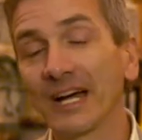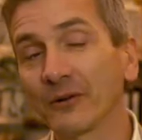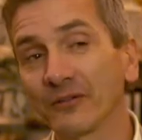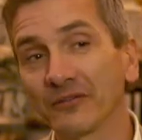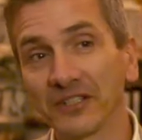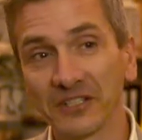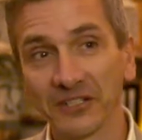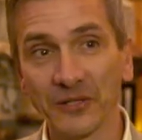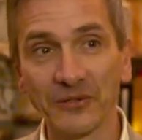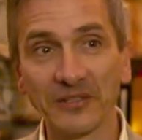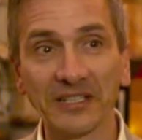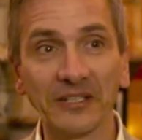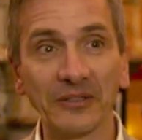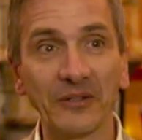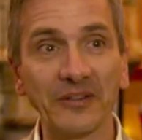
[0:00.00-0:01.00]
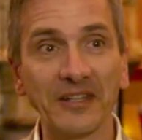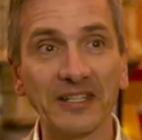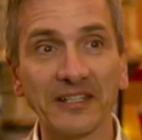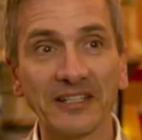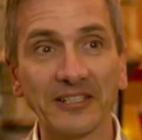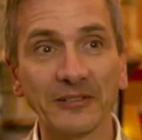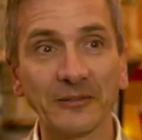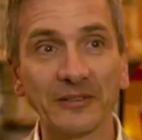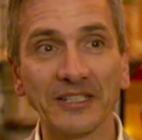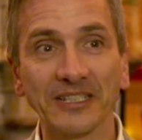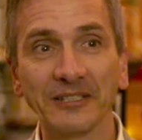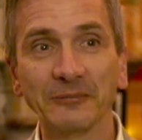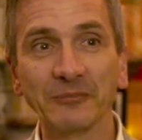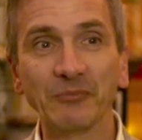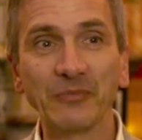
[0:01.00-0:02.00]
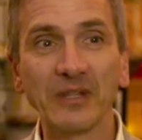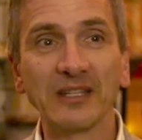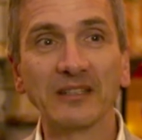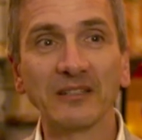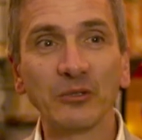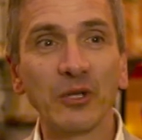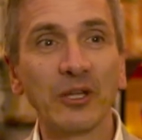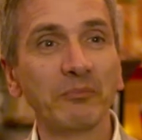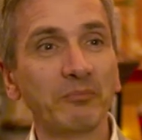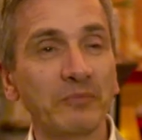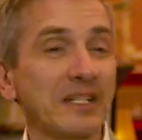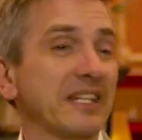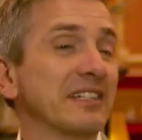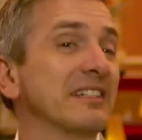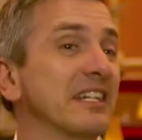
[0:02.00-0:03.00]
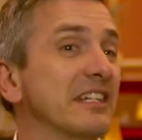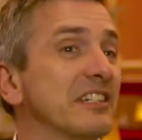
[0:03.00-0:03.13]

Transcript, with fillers: out of this hotel that are, uh, let's say,